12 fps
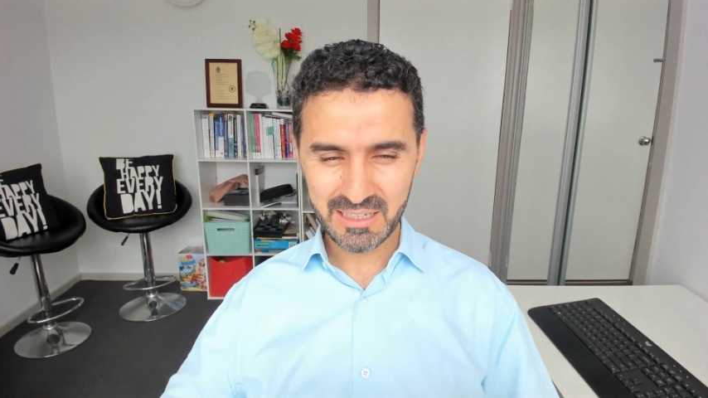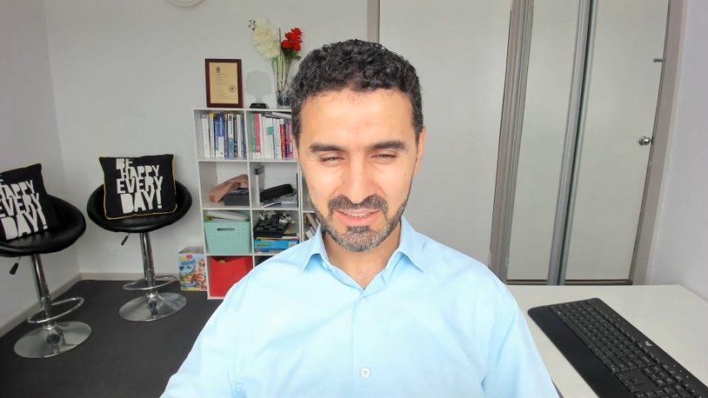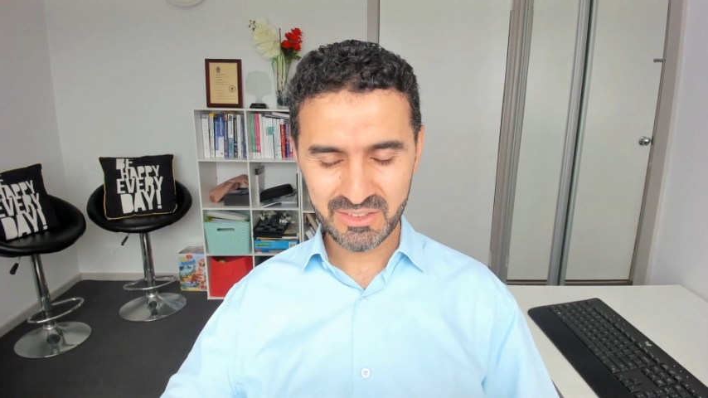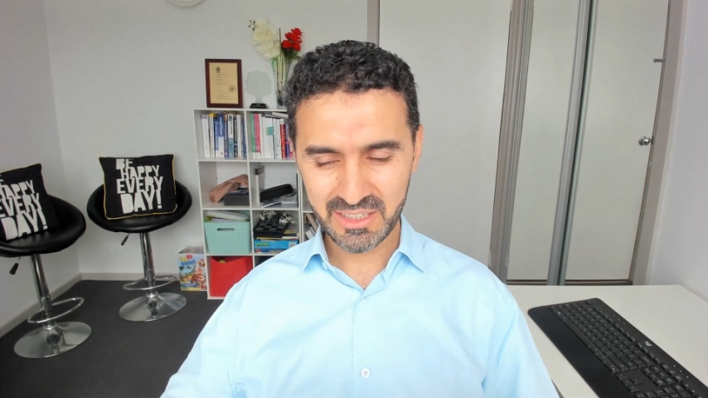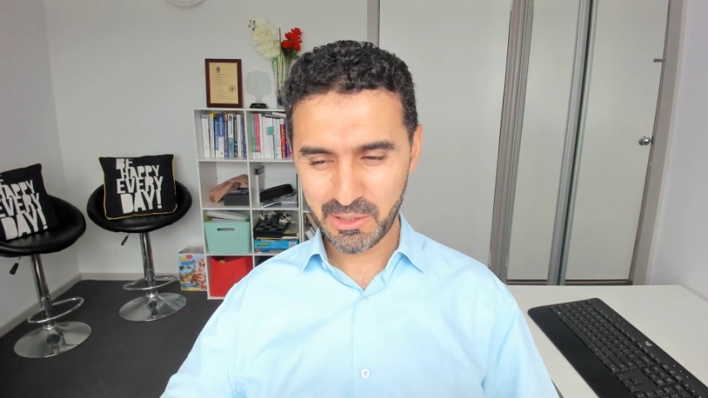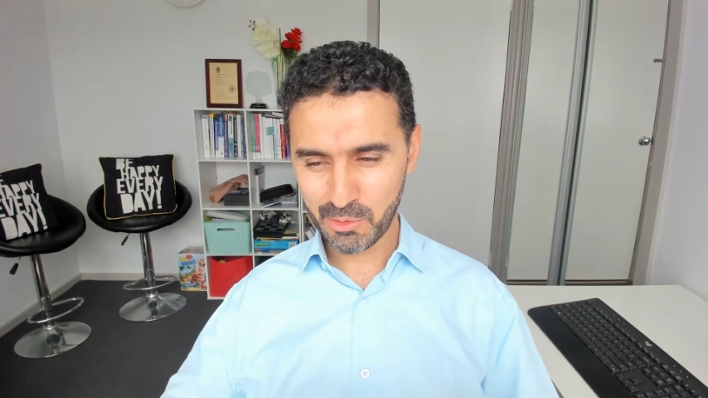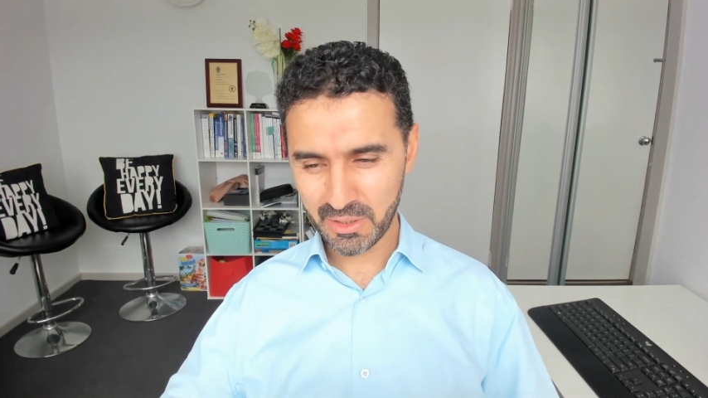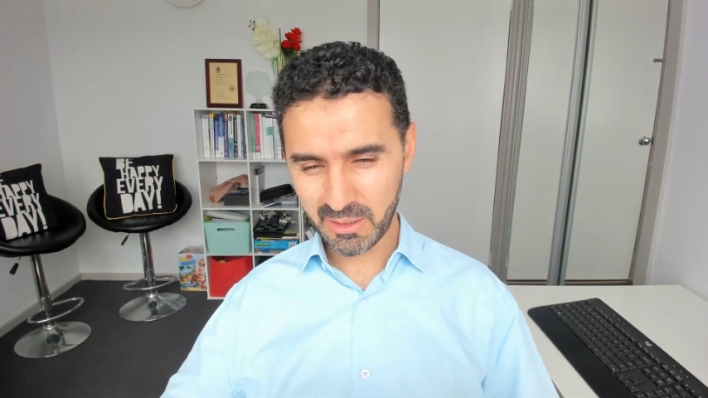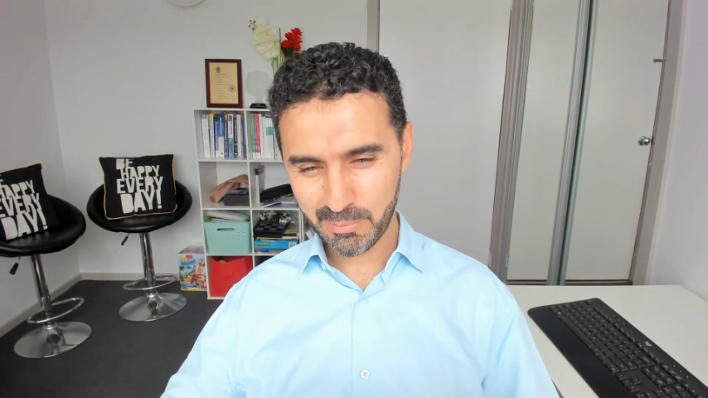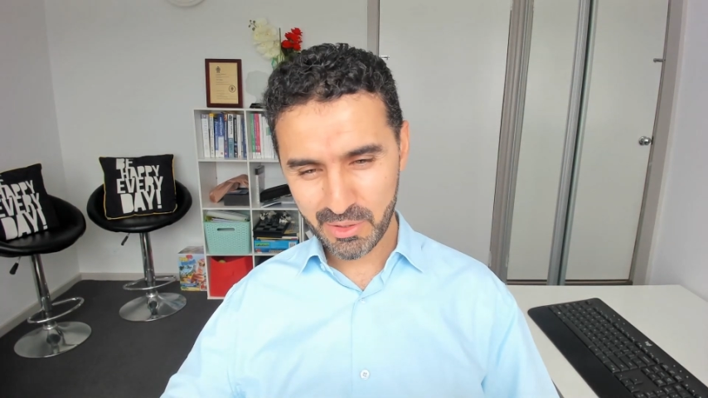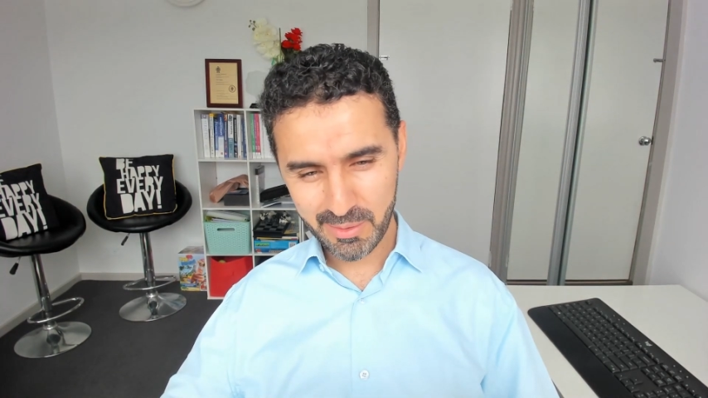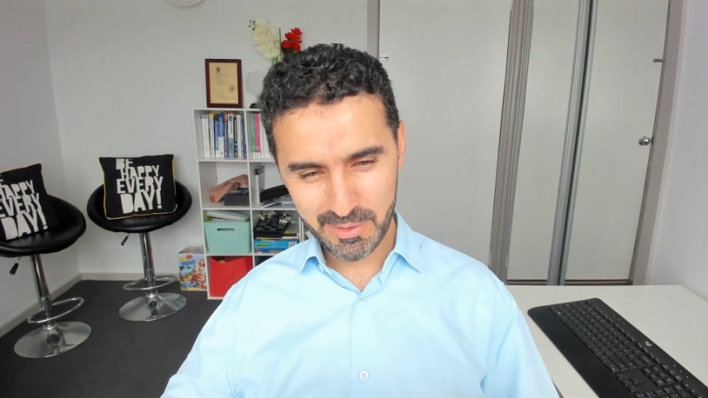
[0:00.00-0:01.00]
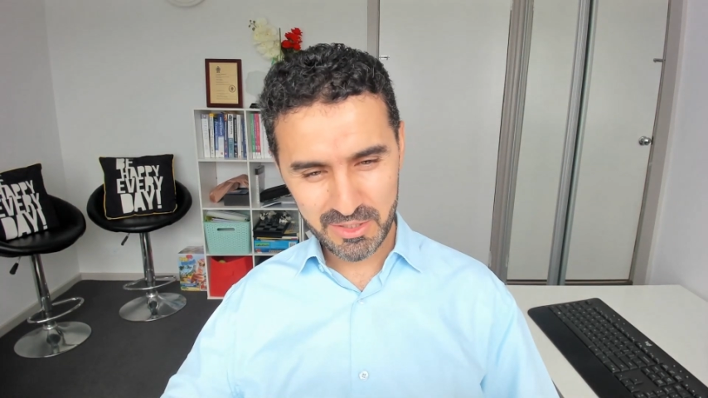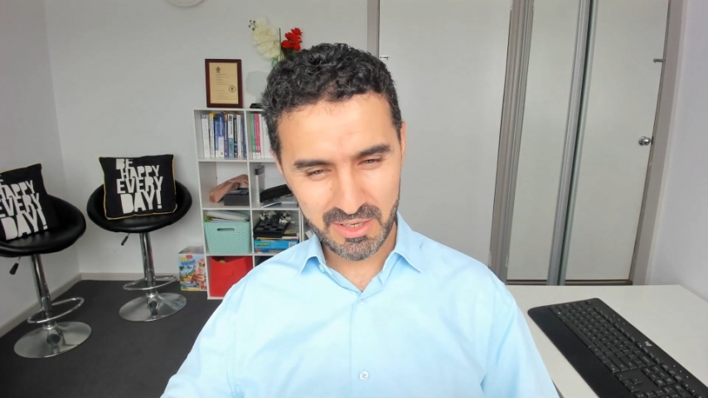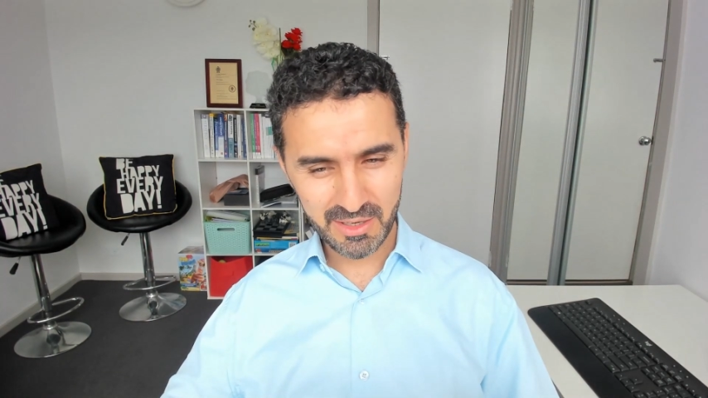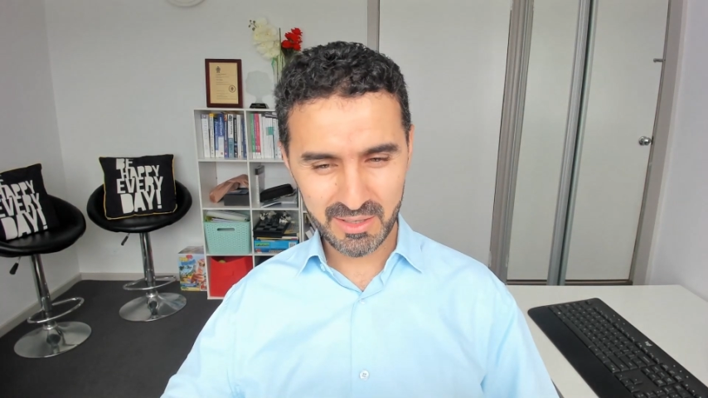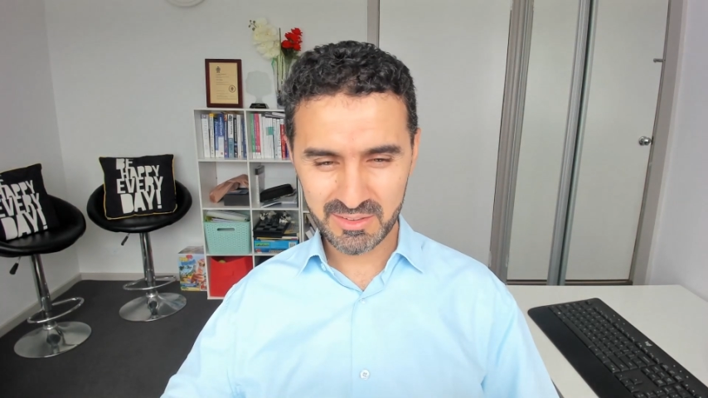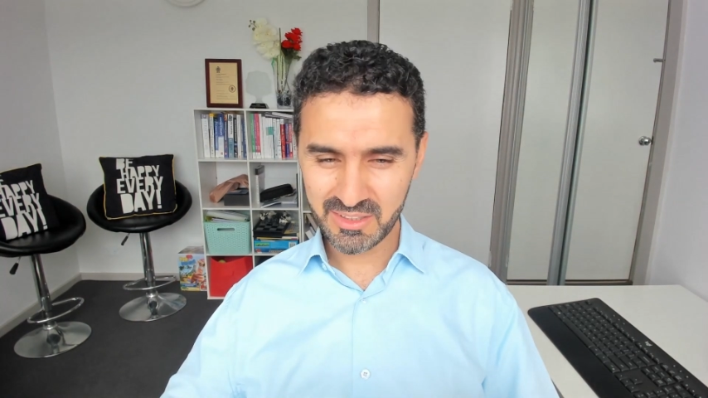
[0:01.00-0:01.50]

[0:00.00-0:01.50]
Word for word: securing perimeter,